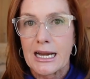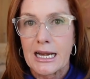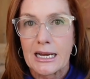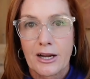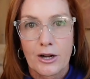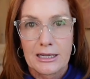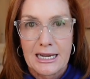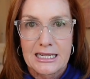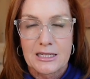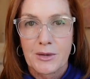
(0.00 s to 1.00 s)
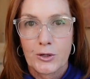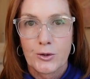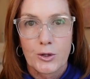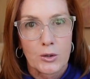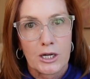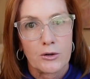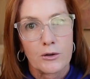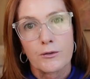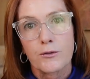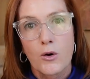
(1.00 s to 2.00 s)
eating their last meal 3
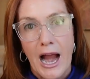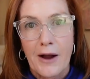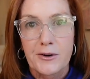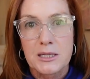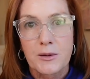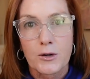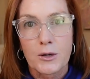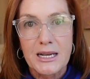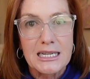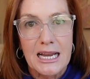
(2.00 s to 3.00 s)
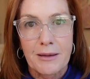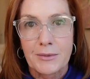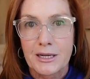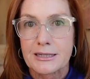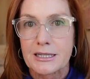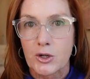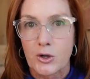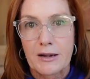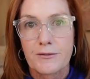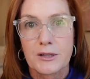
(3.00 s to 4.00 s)
or 4 hours before bedtime because it's
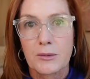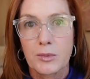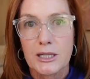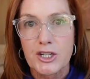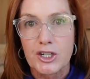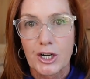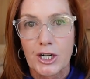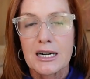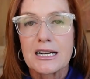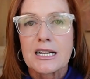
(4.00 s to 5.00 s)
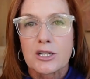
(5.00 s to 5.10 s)
great for their blood sugar.